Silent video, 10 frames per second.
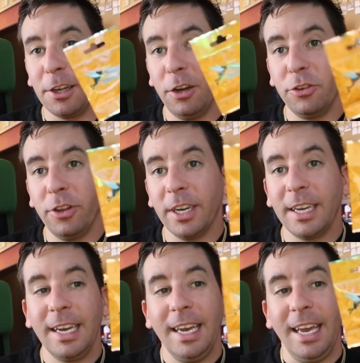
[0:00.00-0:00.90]
closer look
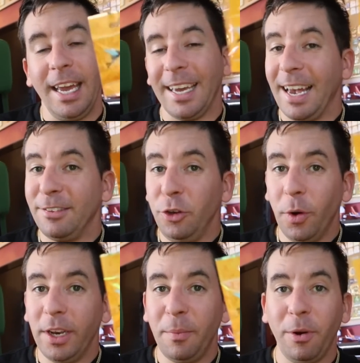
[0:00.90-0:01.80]
in case you
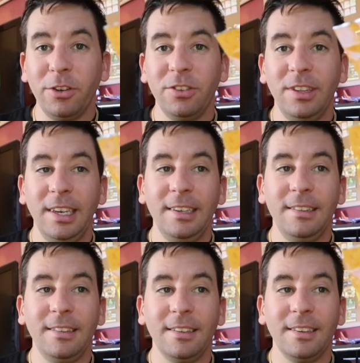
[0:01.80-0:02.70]
wanted to purchase
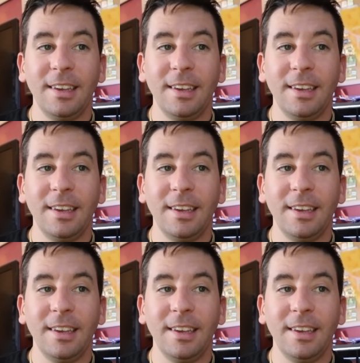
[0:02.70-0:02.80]
these